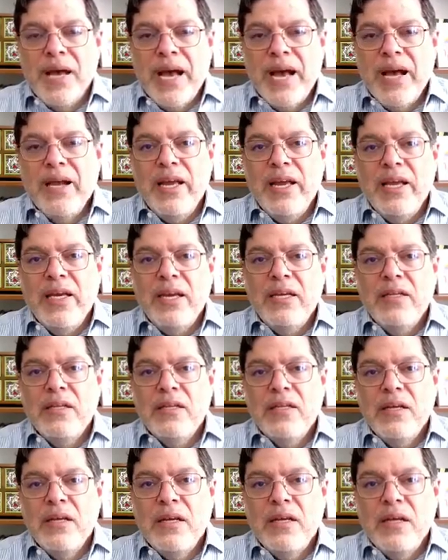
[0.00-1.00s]

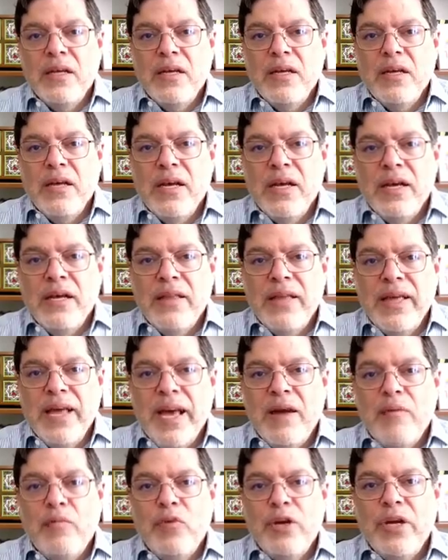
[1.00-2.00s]
Bahrain and the
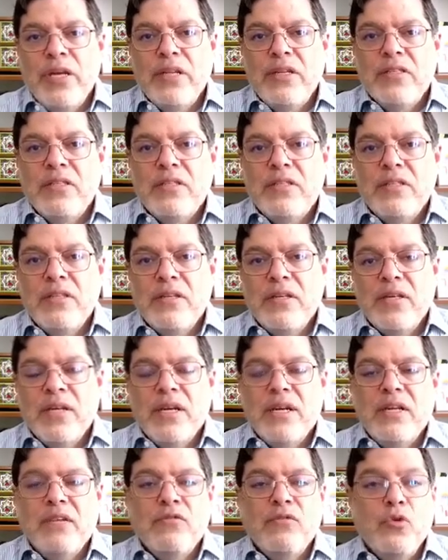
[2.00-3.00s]
Emirates,
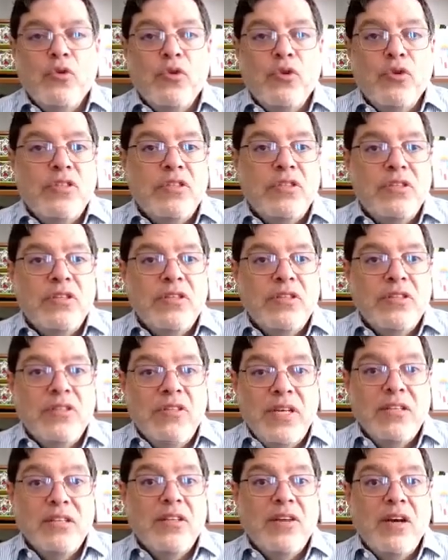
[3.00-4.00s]
and of course
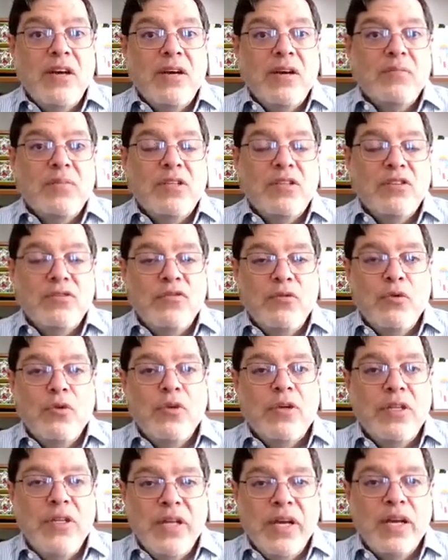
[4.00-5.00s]
CENTCOM, its
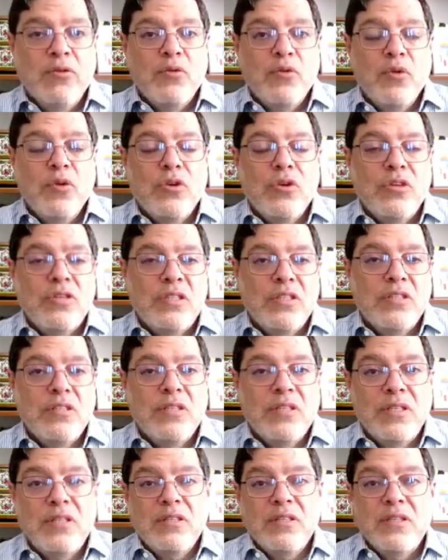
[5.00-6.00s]
forward headquarters
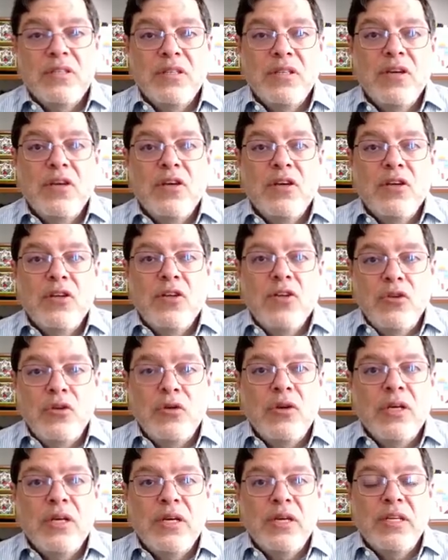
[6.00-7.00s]
is in
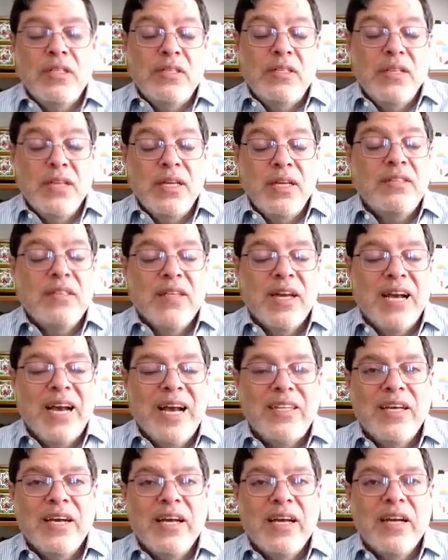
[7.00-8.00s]
Doha, is in
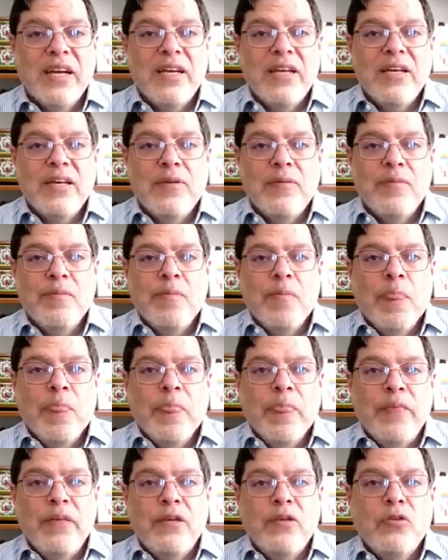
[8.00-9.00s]
Qatar,
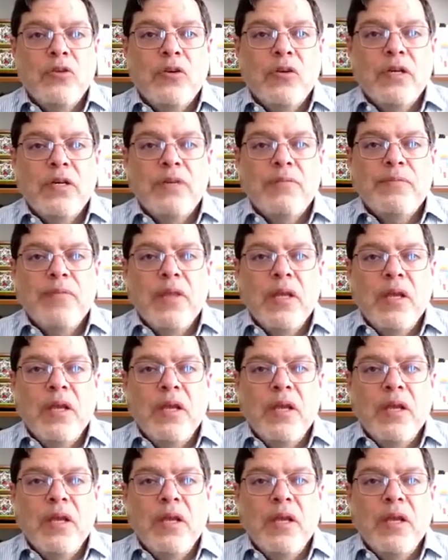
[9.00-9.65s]
near Doha.